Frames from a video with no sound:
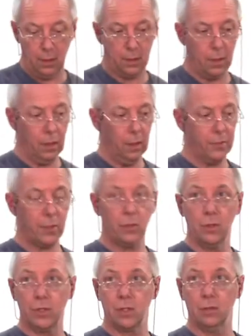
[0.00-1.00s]
is I've
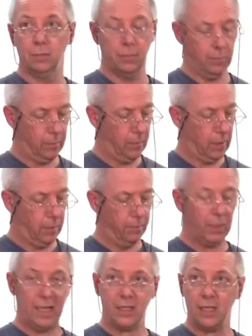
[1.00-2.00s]
screwed some
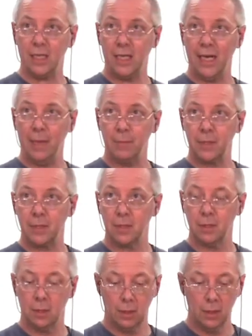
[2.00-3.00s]
plastic cups
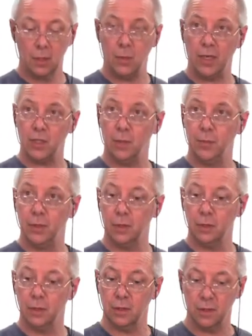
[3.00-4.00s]
to actually
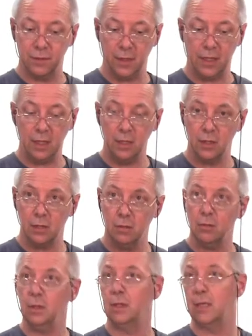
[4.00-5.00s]
put the feet
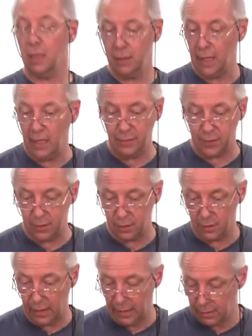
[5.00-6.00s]
into. You don't have to
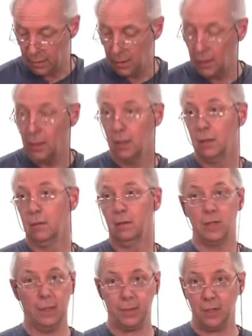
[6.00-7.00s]
do that.
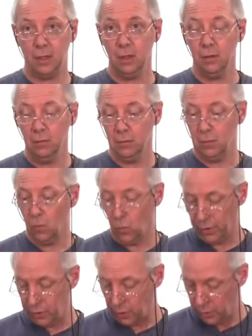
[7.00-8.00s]
It's up to you.
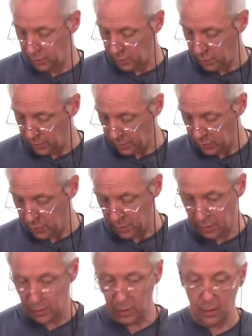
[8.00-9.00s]
What you could do is
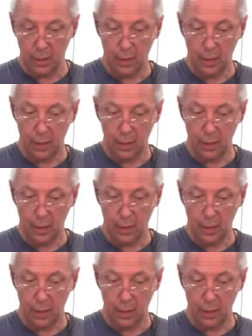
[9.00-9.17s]
just